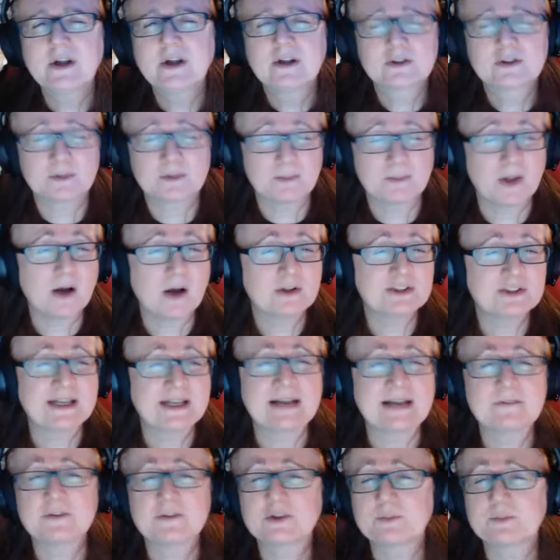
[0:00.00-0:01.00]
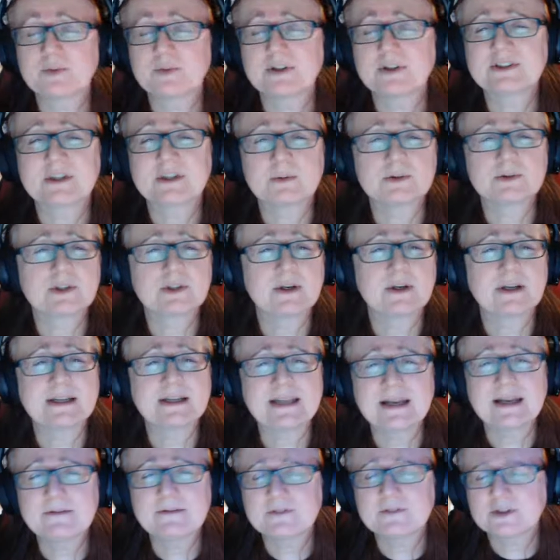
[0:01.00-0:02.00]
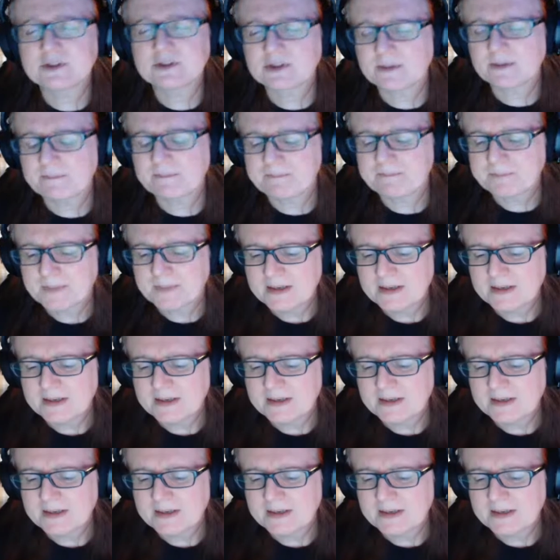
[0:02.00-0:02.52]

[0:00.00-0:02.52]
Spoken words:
some large canvas prints I was going to give to some